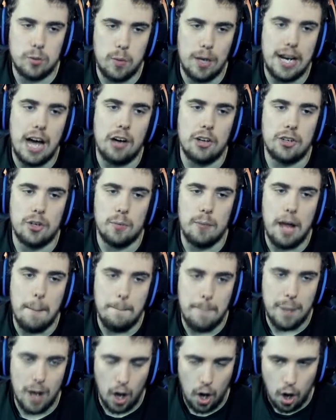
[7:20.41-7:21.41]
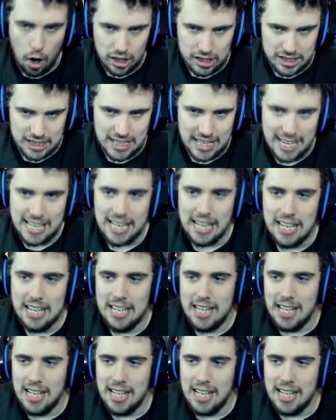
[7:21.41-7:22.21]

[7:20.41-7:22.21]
Wijnaldum and Belotti.